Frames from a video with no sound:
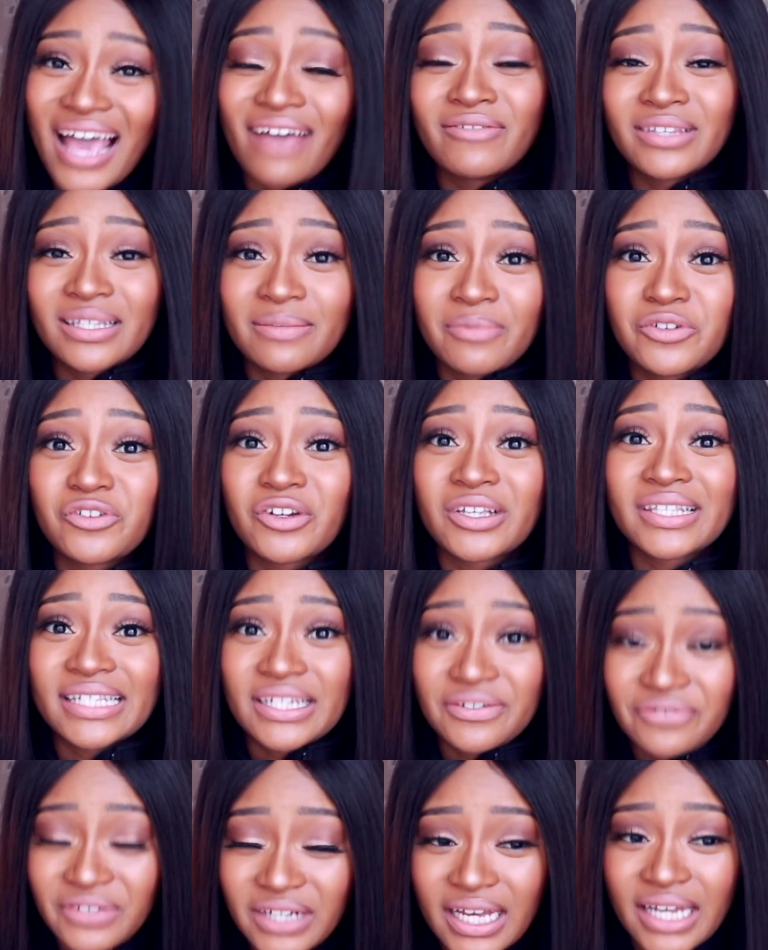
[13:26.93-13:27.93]
a matric
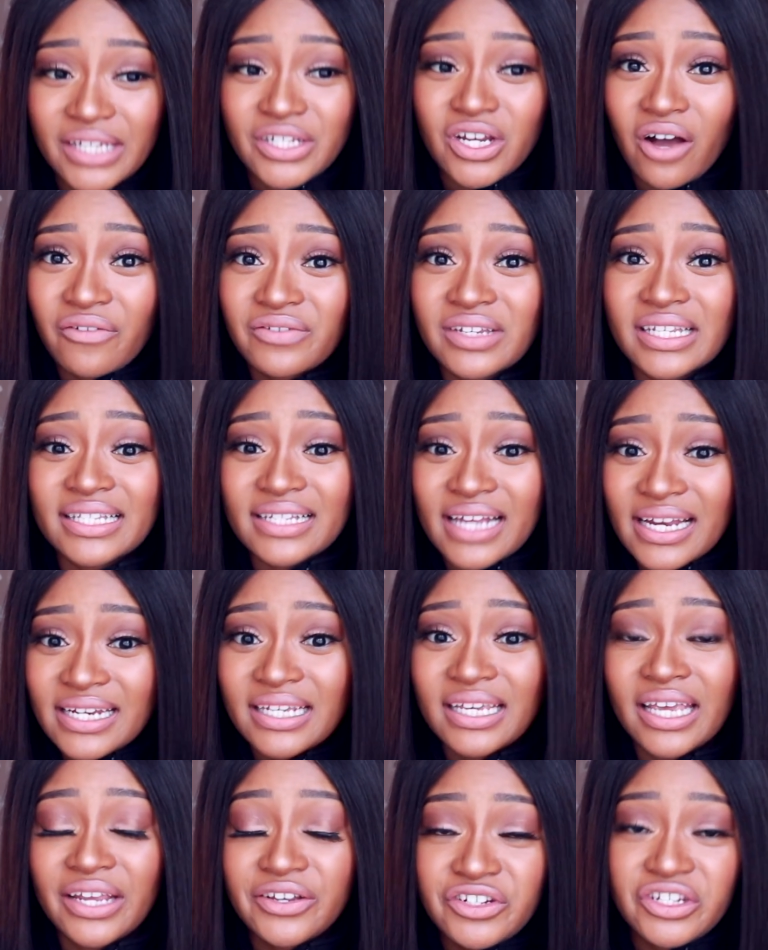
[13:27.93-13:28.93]
certificate after
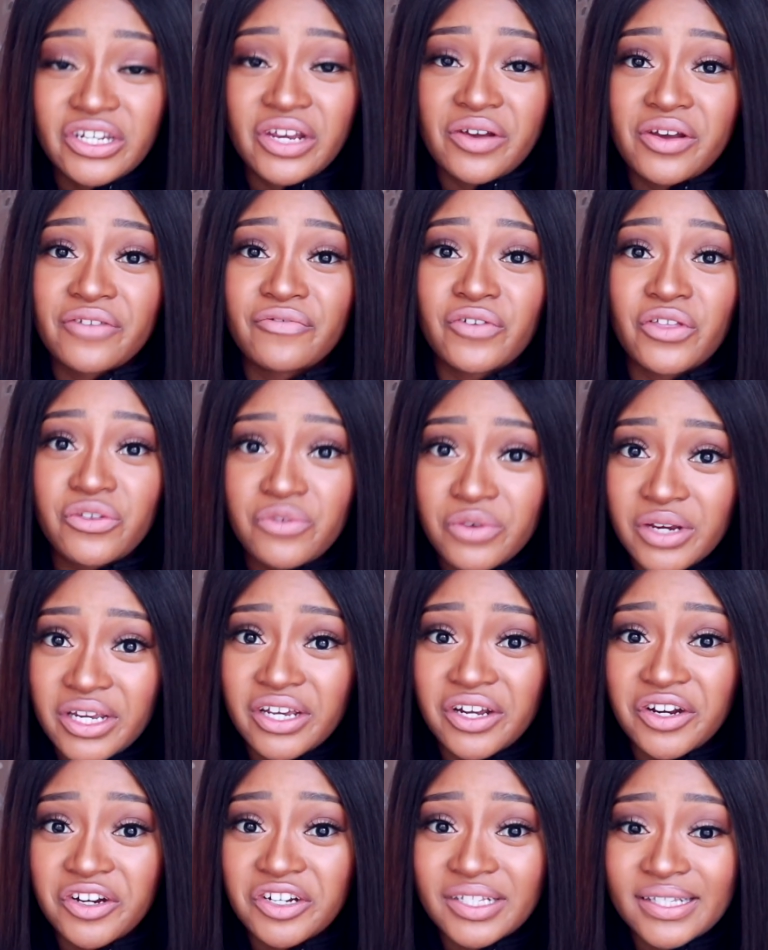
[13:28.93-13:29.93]
studying engineering for 3
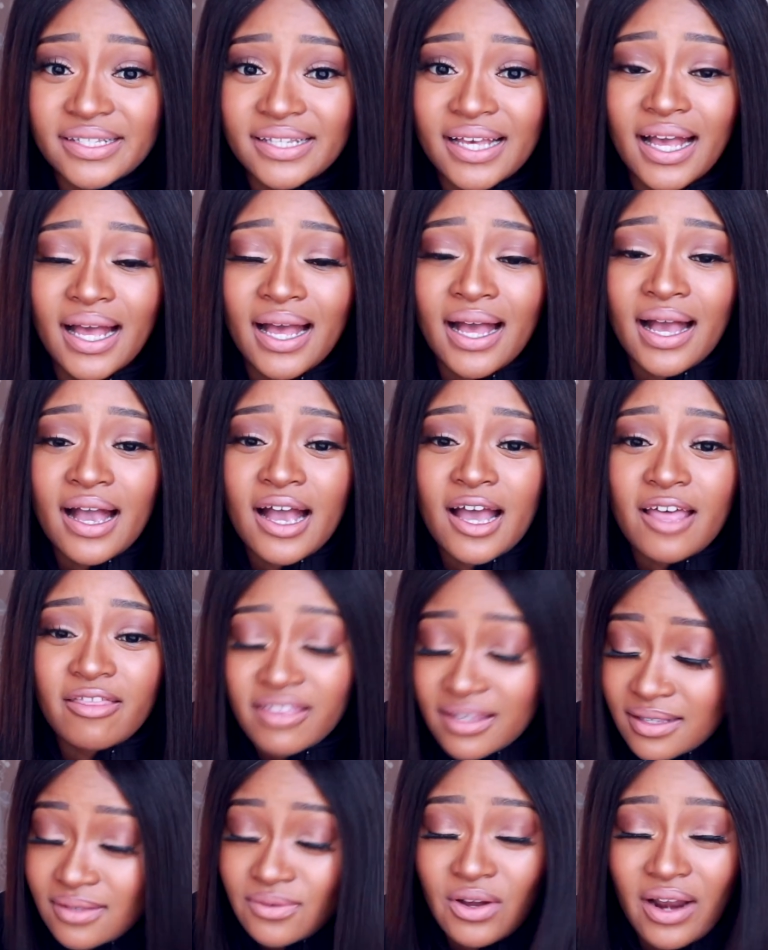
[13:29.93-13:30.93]
years.
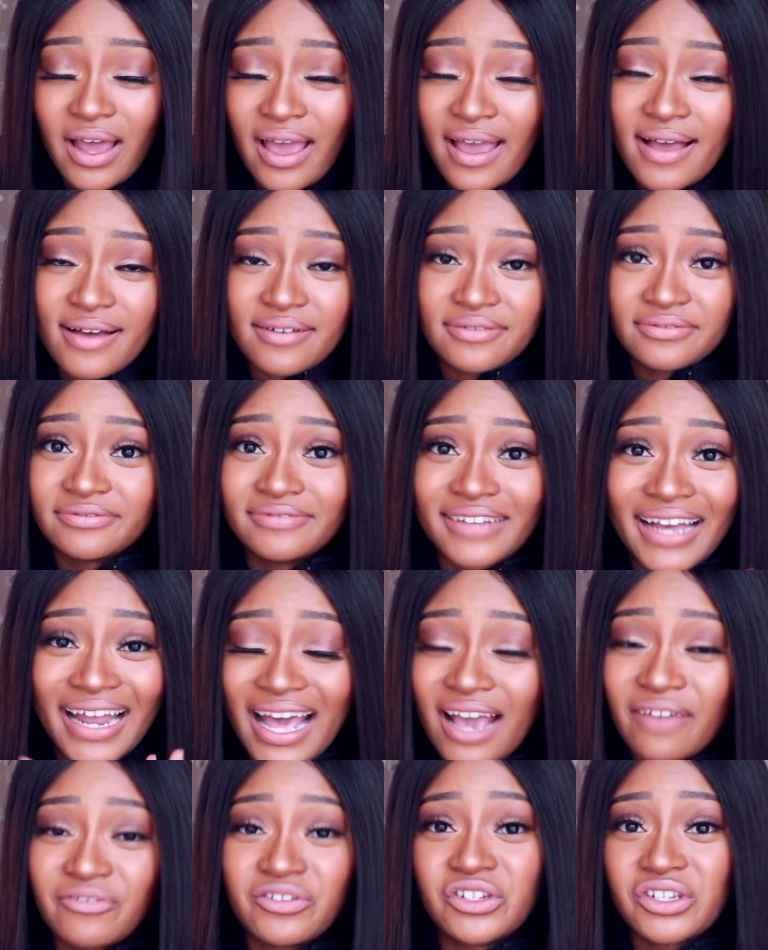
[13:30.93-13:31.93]
This is all I have, and
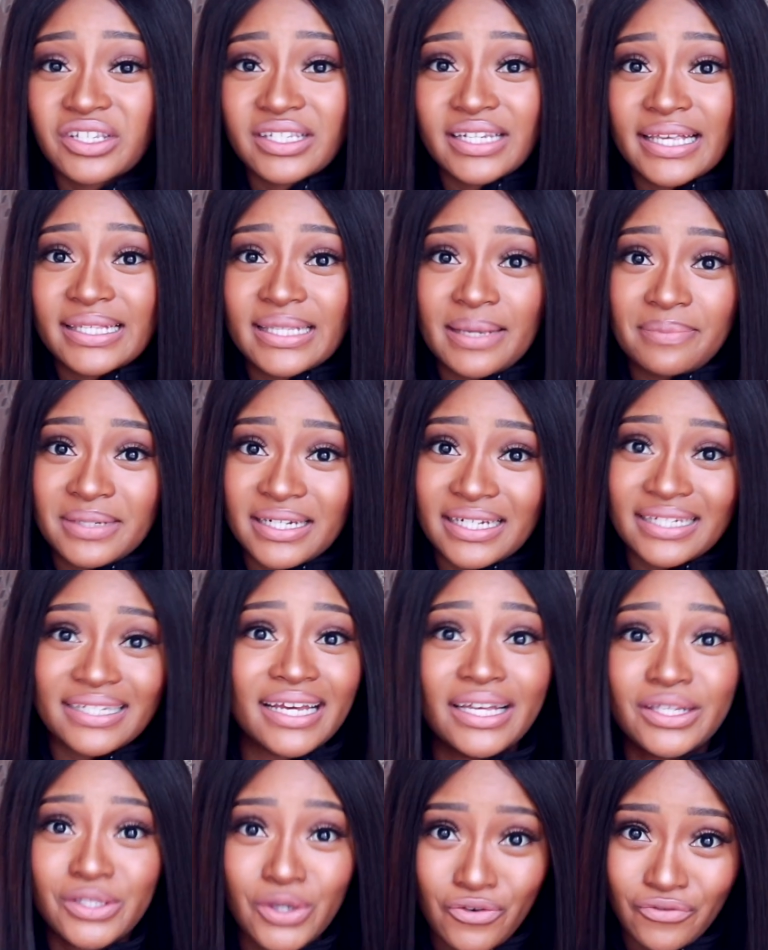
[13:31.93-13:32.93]
I have to just accept it.
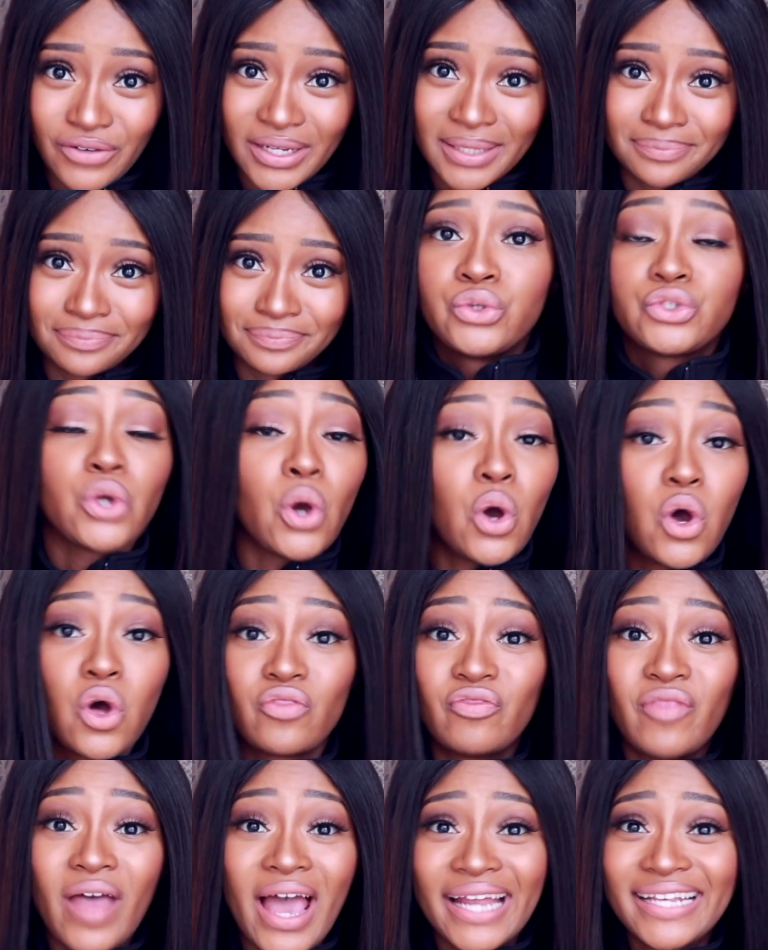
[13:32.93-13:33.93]
It's over. Sure,
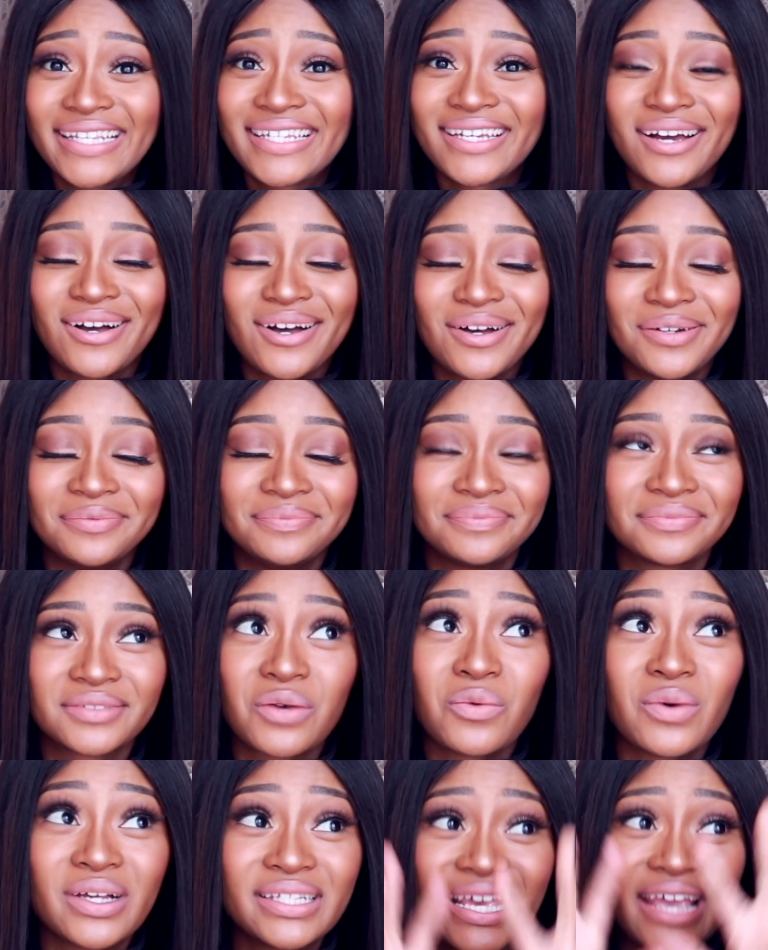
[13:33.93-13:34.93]
that
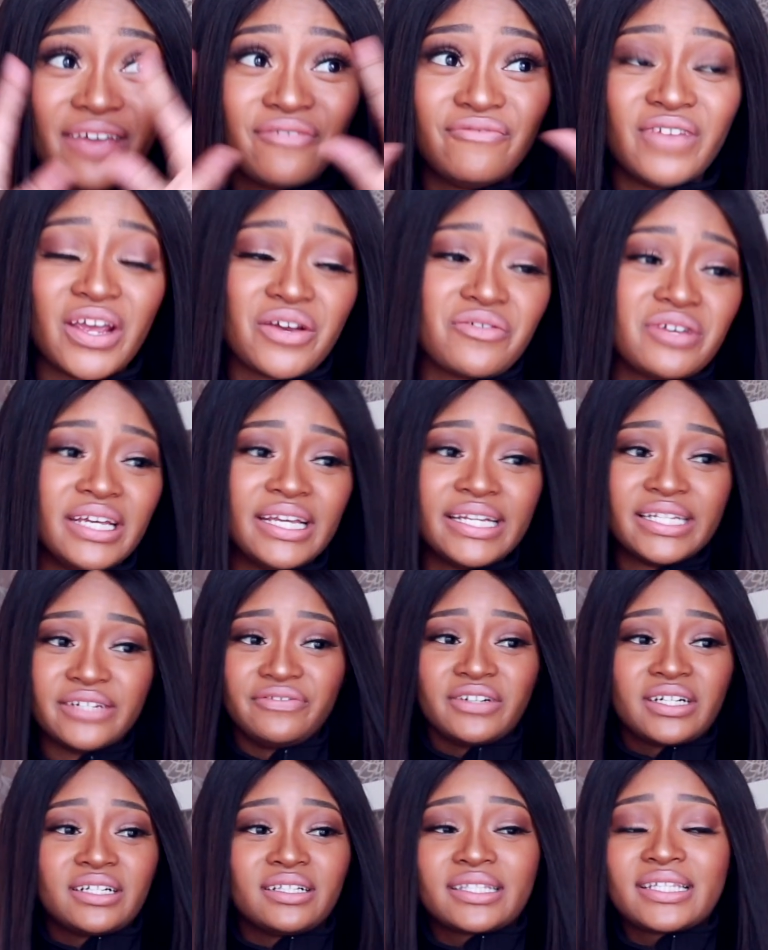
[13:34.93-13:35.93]
was a very
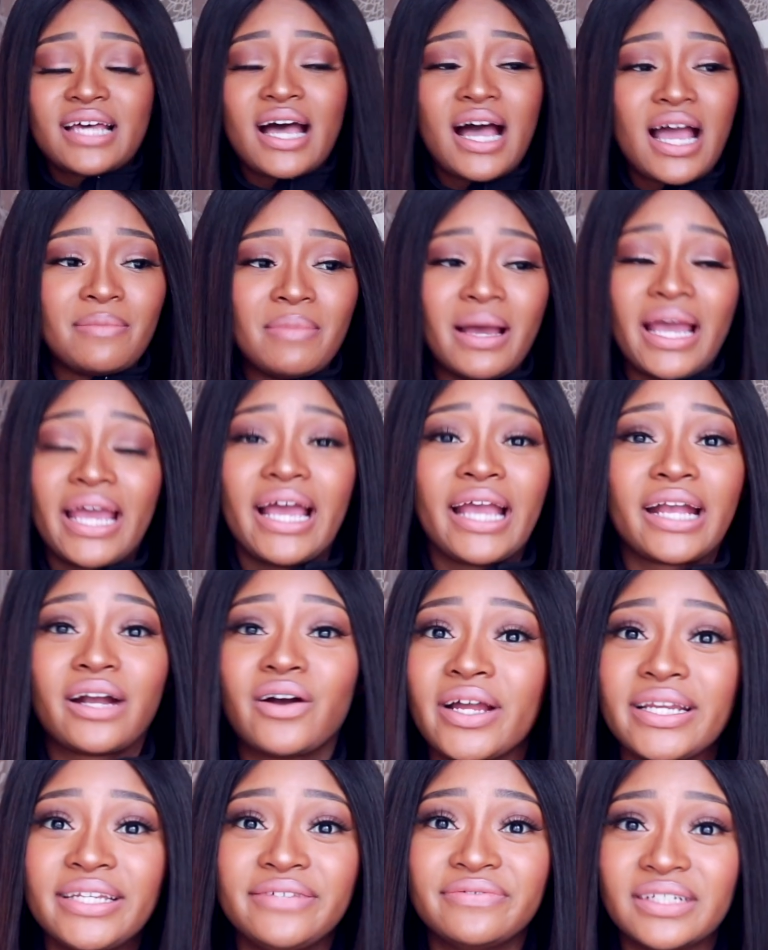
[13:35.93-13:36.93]
difficult time. I
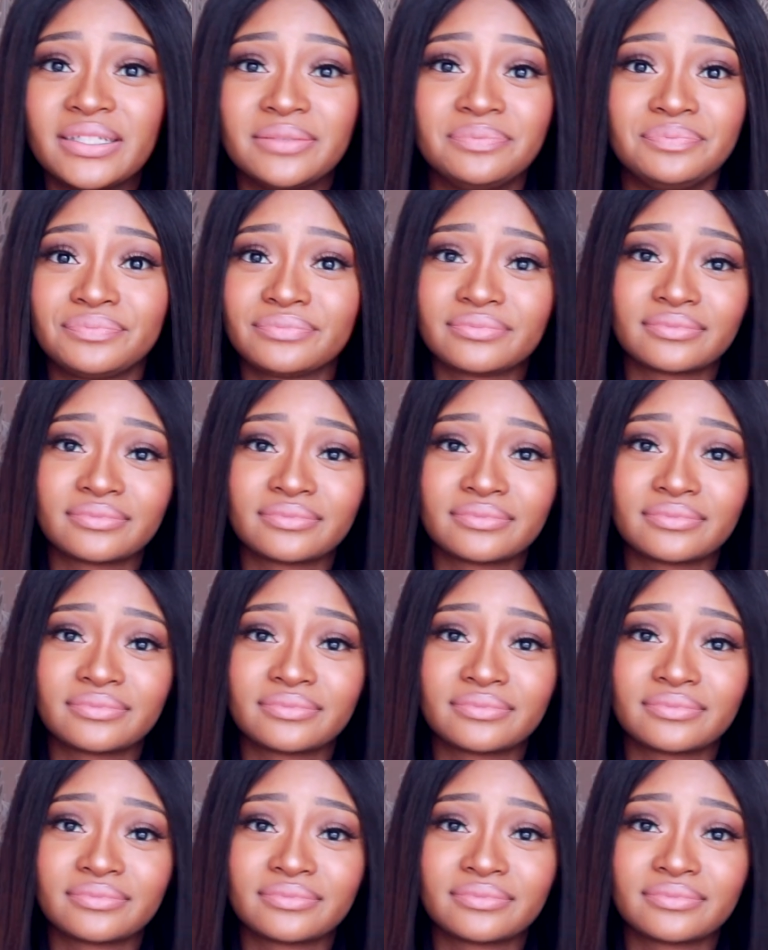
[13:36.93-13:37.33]
can't even